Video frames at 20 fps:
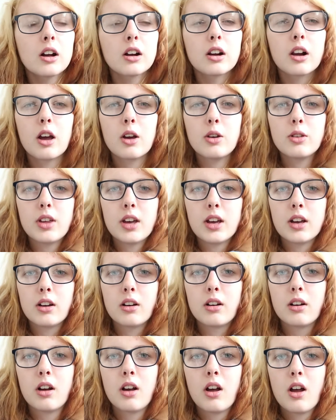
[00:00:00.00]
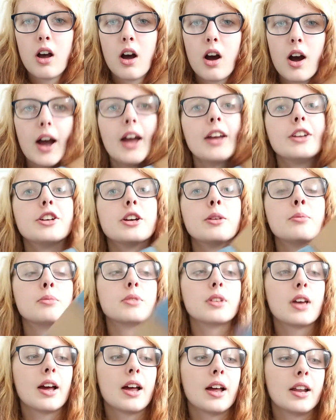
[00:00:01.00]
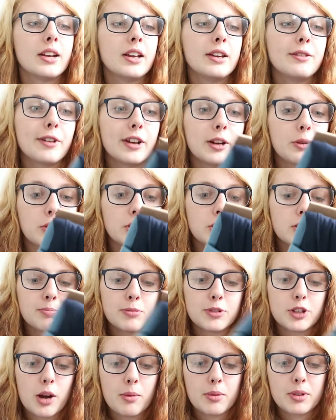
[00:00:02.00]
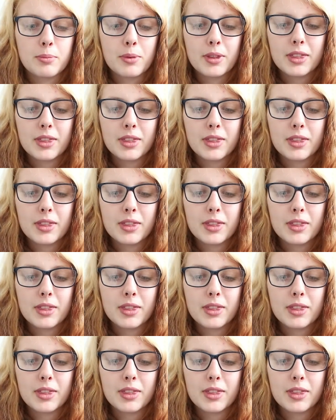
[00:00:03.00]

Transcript: clothing items and he really wanted pyjamas,